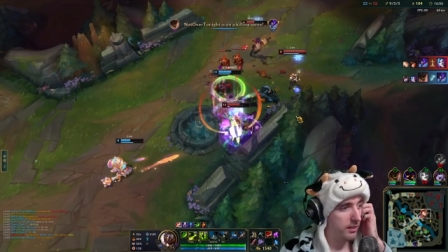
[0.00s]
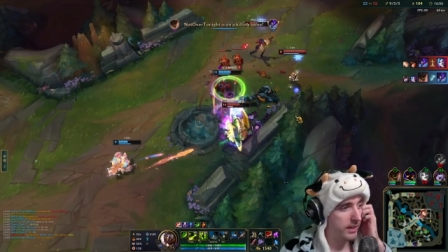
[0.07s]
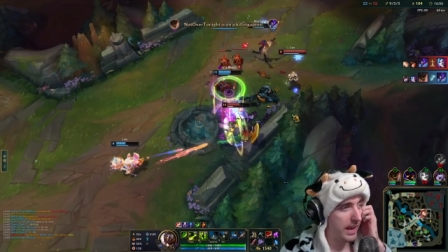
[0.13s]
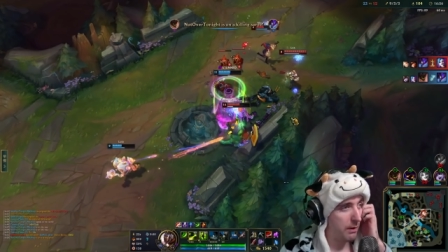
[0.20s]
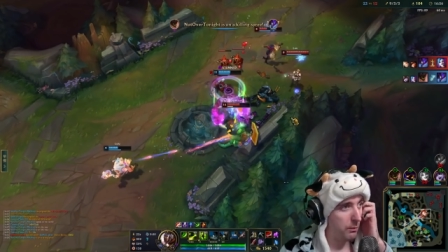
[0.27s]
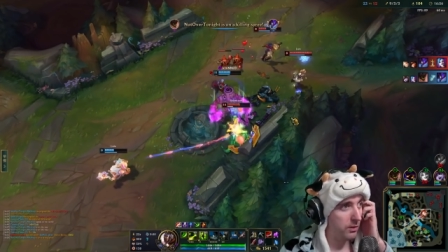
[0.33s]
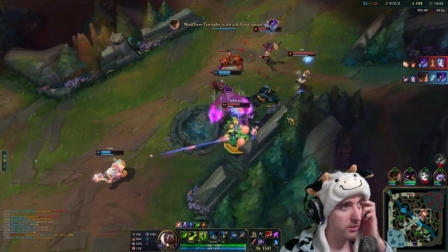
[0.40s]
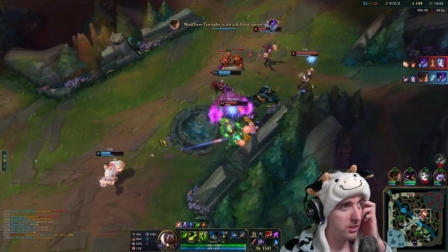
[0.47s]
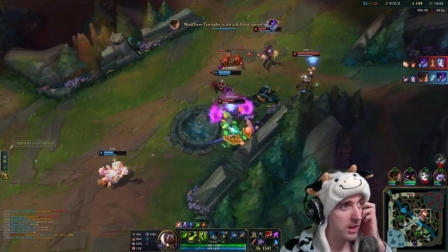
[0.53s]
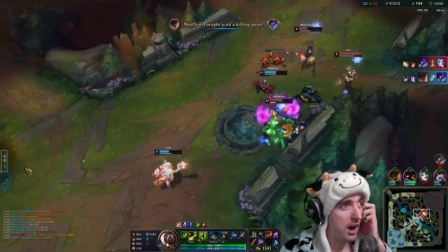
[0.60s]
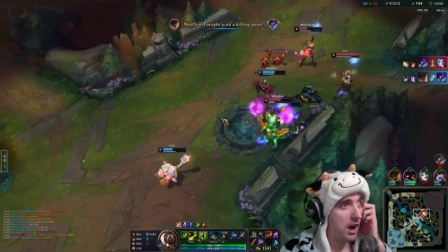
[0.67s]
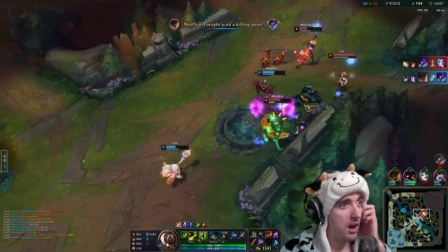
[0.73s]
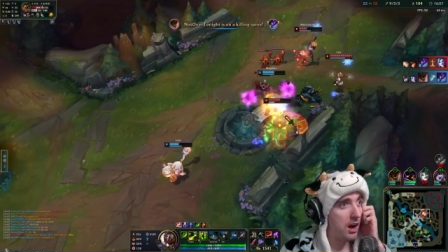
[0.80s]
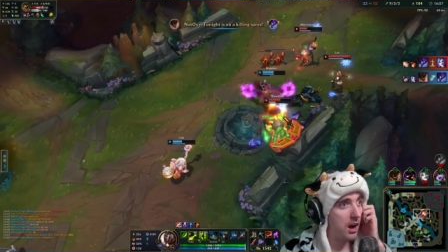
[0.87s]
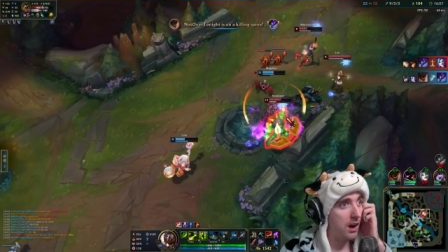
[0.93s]
that was
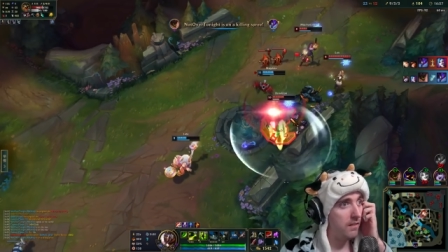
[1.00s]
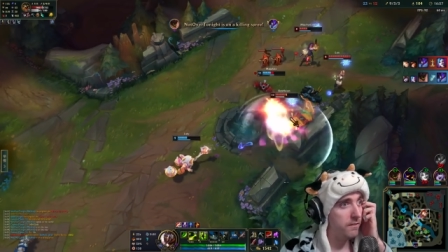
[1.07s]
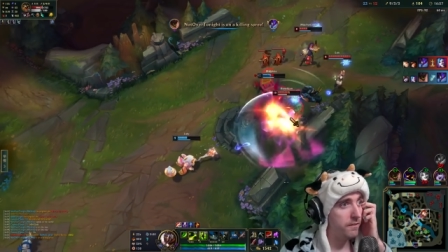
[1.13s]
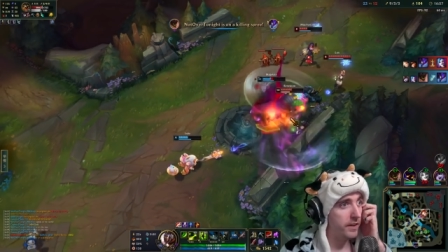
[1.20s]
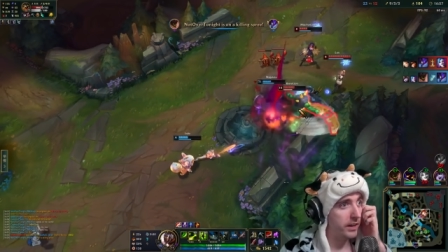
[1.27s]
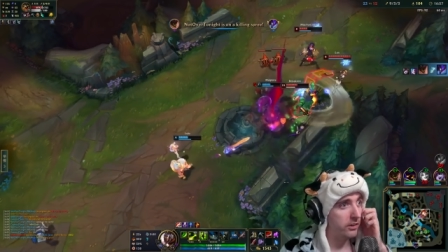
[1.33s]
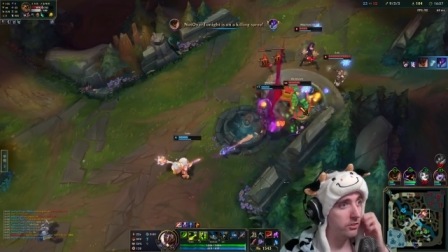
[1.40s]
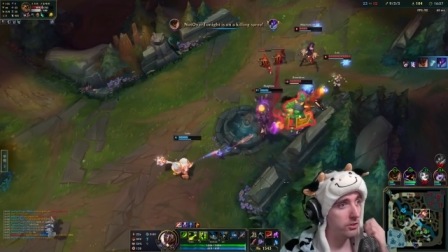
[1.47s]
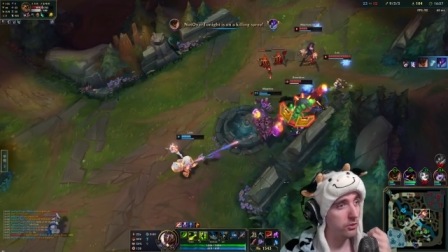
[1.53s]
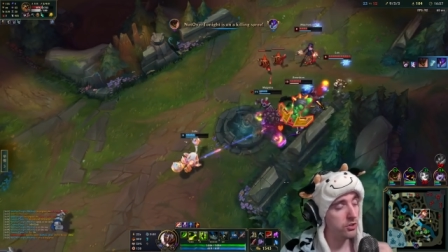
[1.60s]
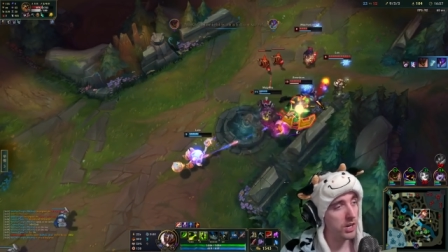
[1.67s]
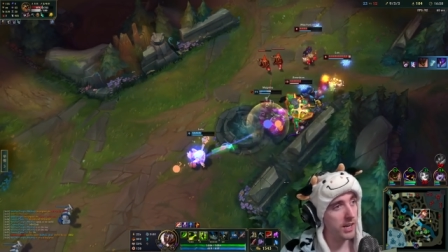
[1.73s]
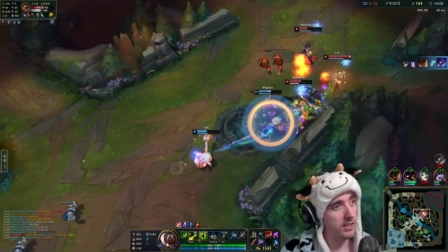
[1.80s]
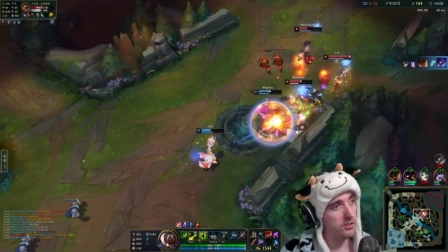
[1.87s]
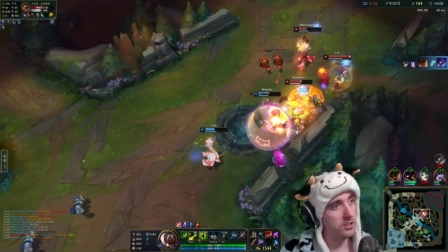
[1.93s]
not hot fixed. So
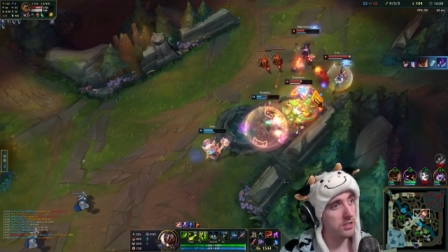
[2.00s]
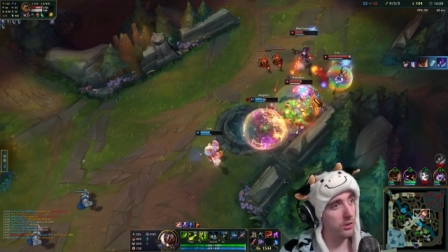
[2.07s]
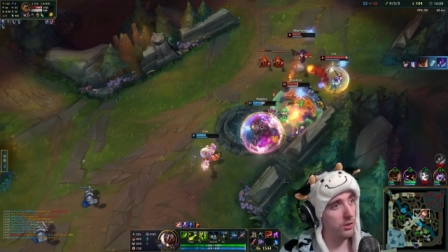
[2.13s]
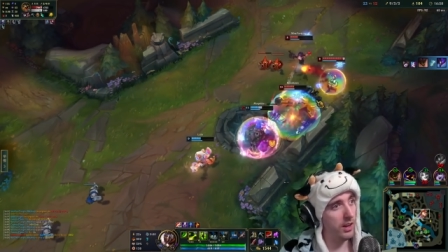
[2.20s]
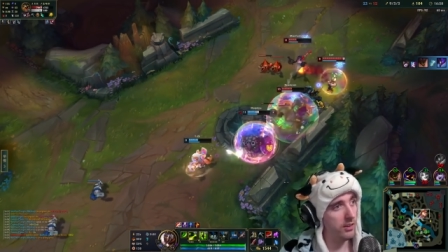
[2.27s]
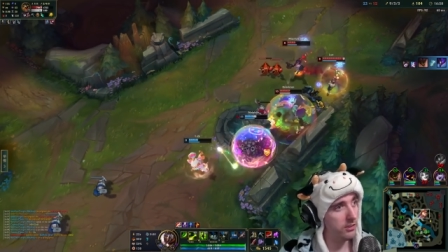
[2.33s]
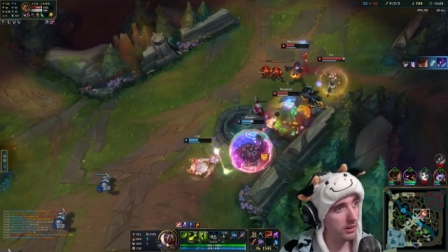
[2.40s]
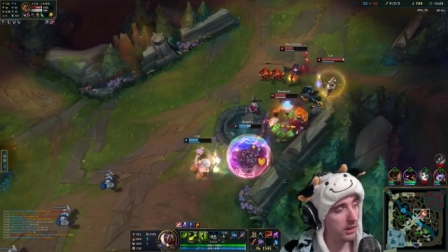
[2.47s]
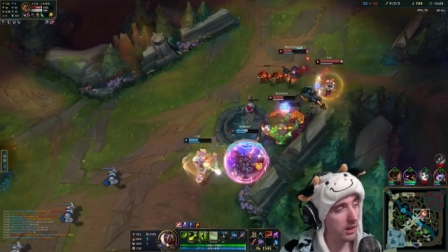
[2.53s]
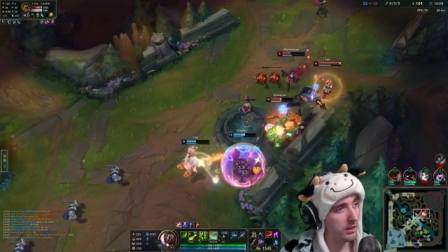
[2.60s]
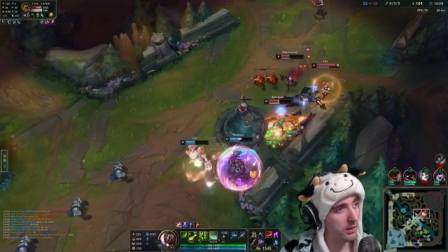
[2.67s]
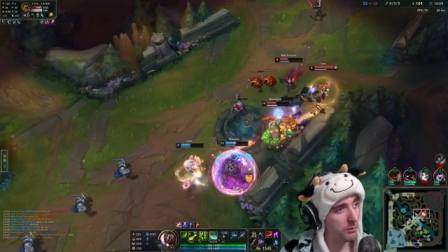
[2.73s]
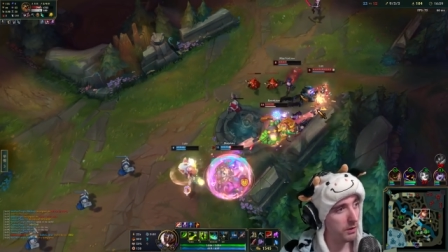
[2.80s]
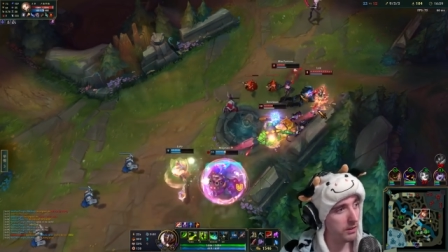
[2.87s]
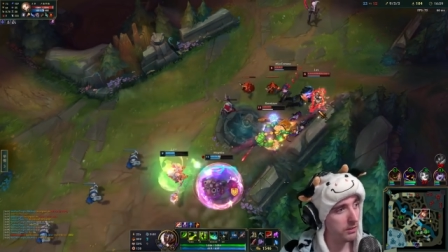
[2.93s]
China still hasn't
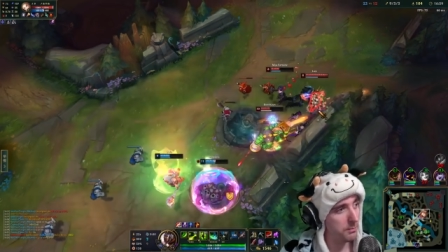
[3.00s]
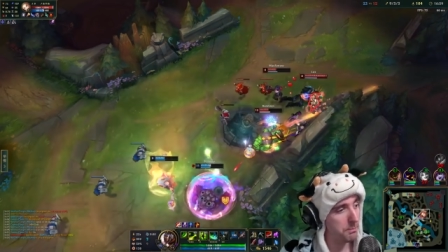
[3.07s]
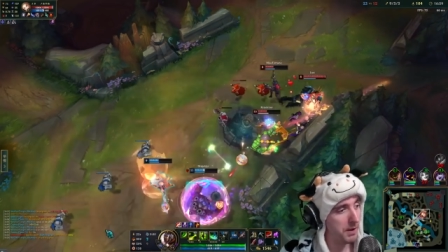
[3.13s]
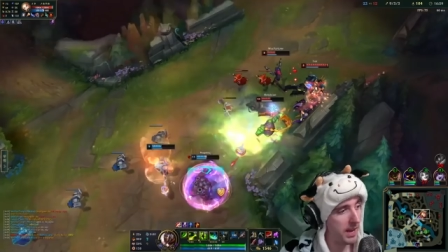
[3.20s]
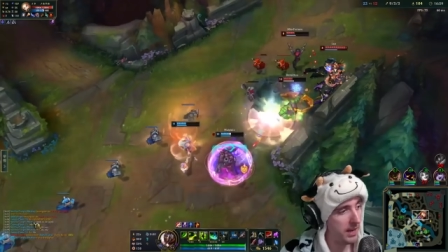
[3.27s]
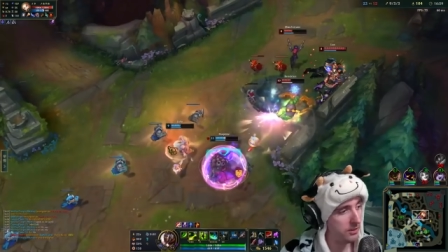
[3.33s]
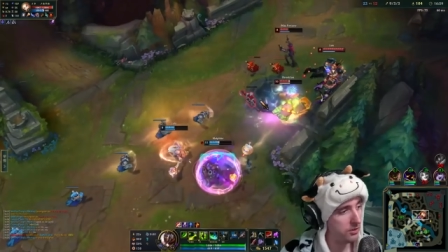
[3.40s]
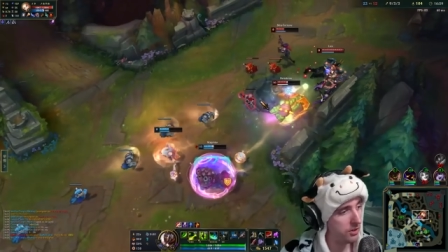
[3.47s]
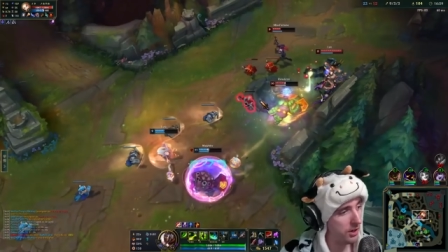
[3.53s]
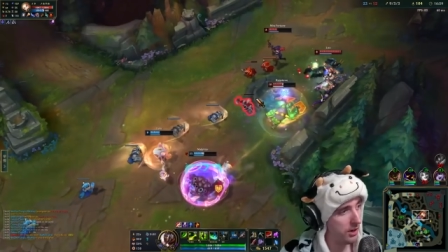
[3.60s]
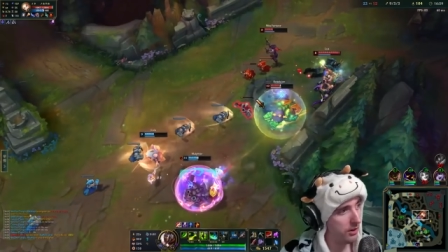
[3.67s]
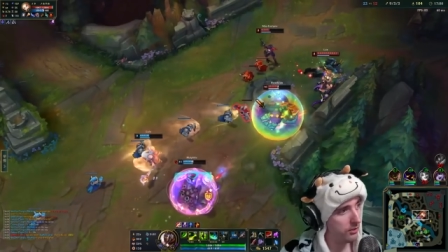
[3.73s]
gotten a recent patch.